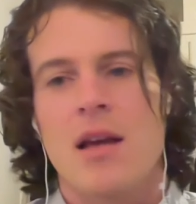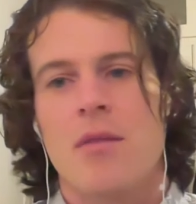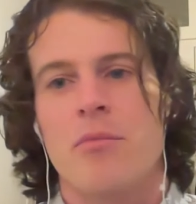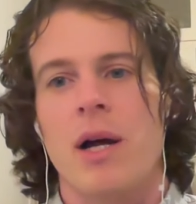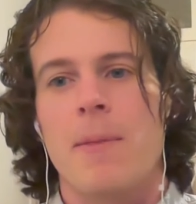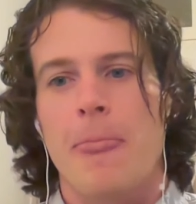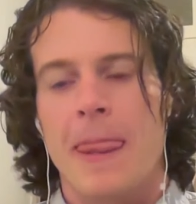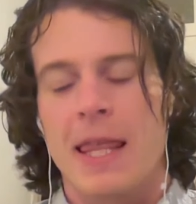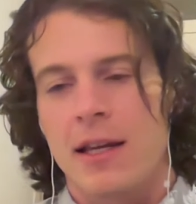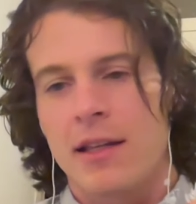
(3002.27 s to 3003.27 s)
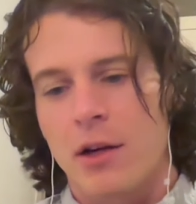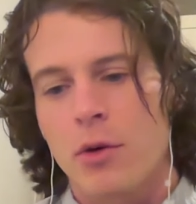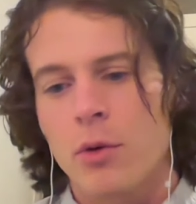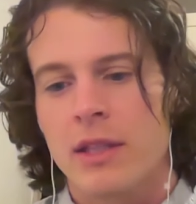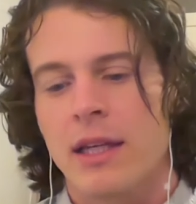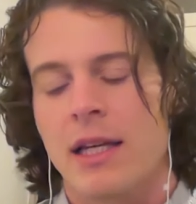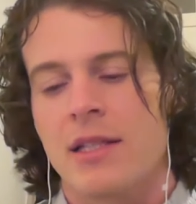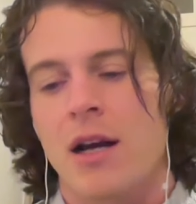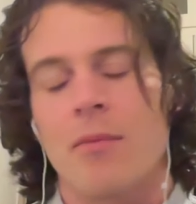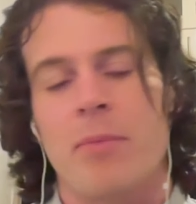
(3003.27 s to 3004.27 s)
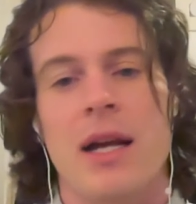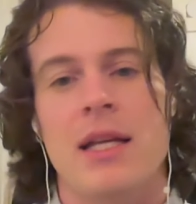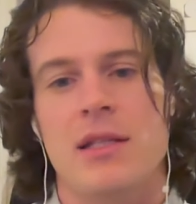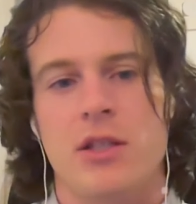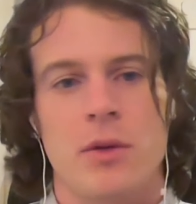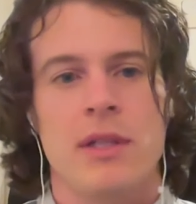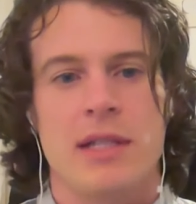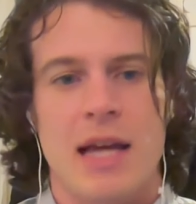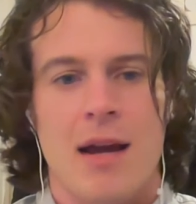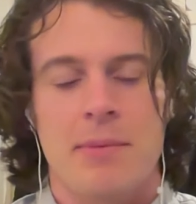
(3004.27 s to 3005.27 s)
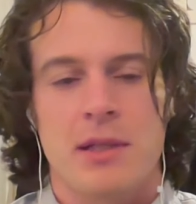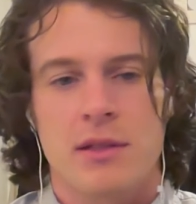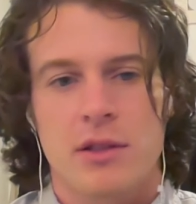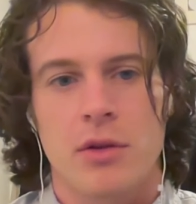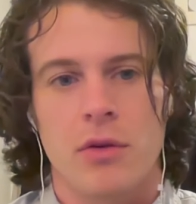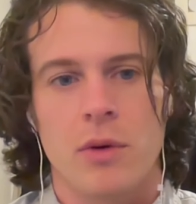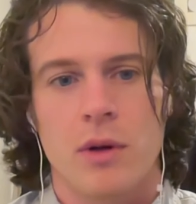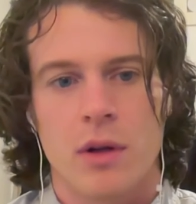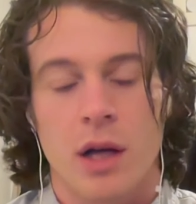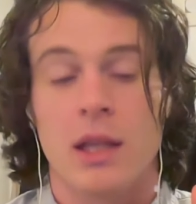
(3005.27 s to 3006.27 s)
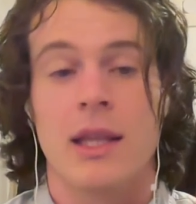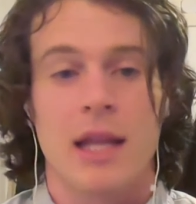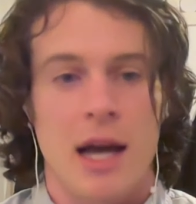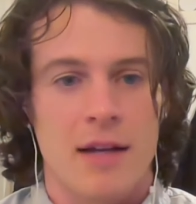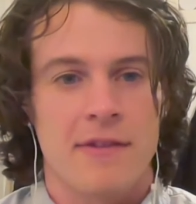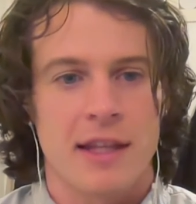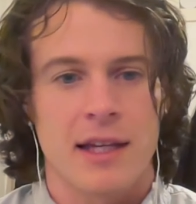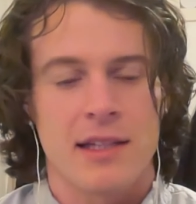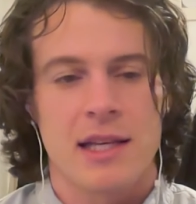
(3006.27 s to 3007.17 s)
But the cool thing is our bodies do adapt to a lot of things,